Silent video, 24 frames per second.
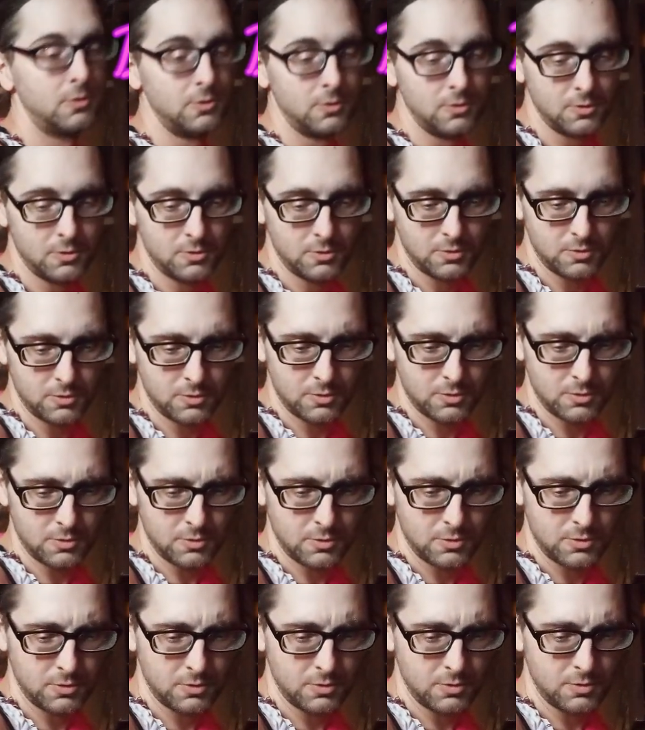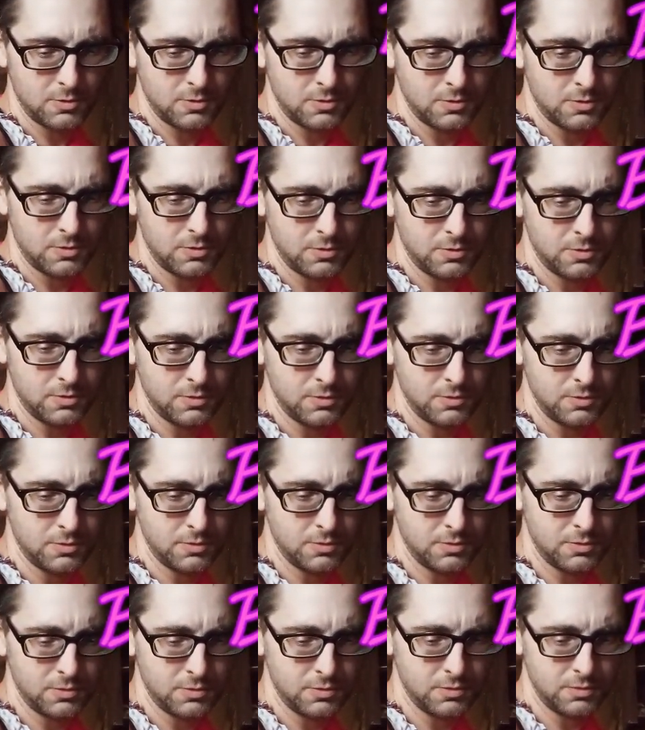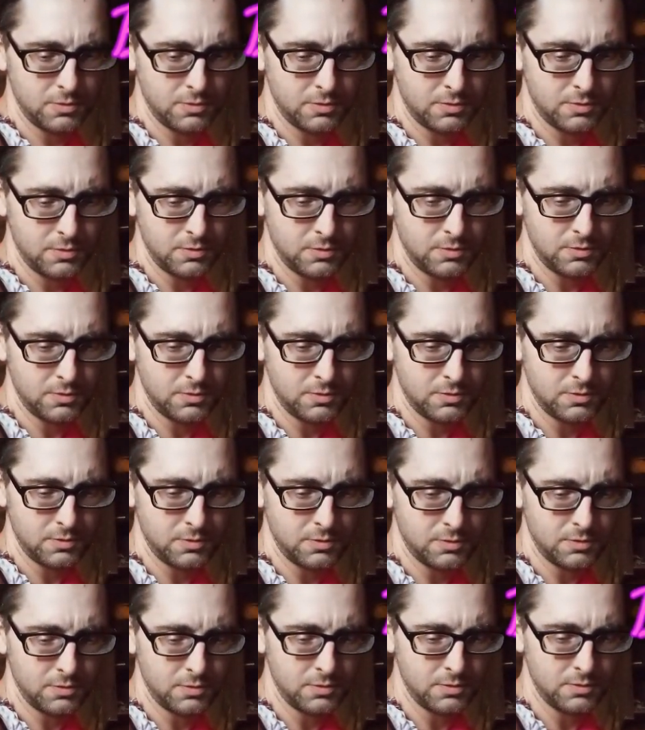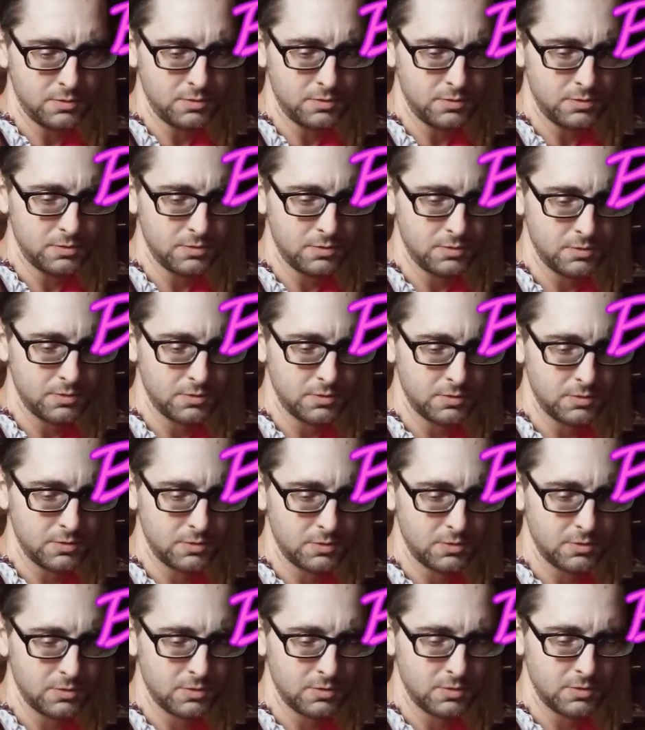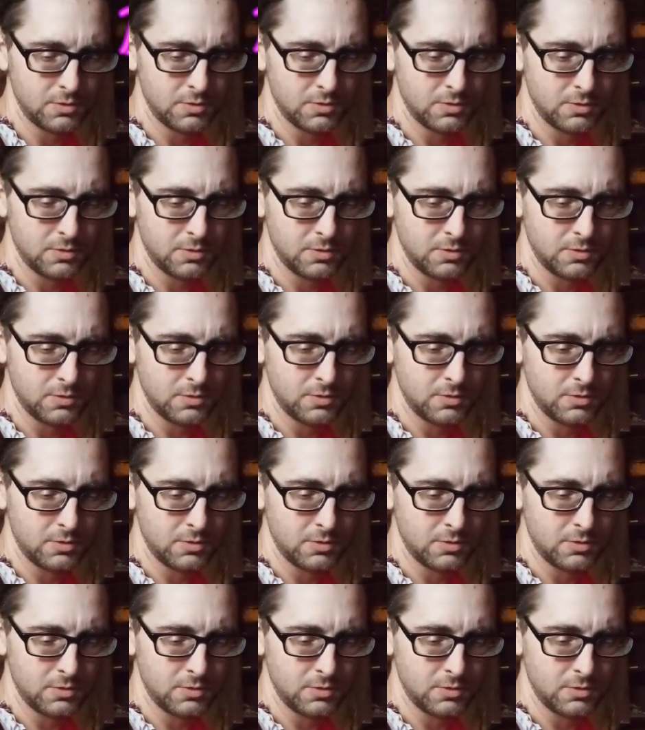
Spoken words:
No one is speaking in this clip.